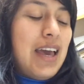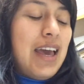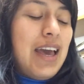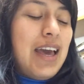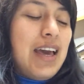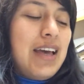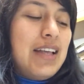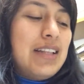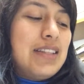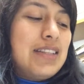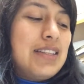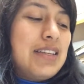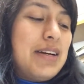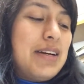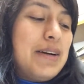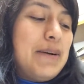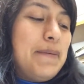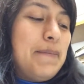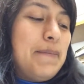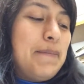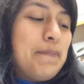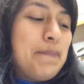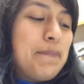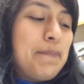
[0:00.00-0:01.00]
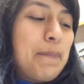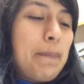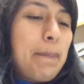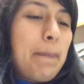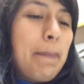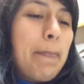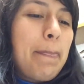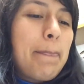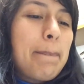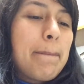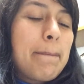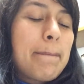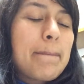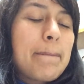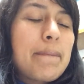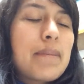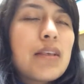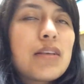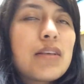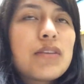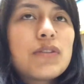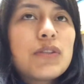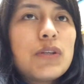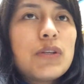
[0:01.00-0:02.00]
And um,
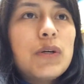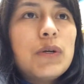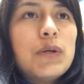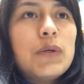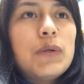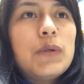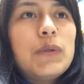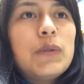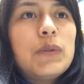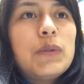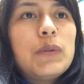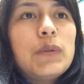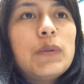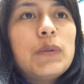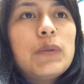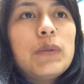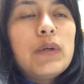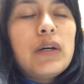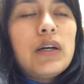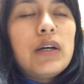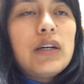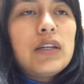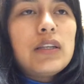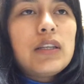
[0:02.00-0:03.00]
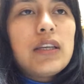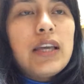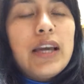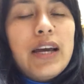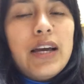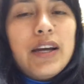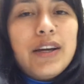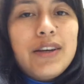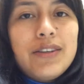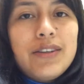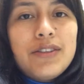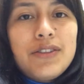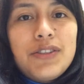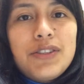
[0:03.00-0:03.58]
so yeah,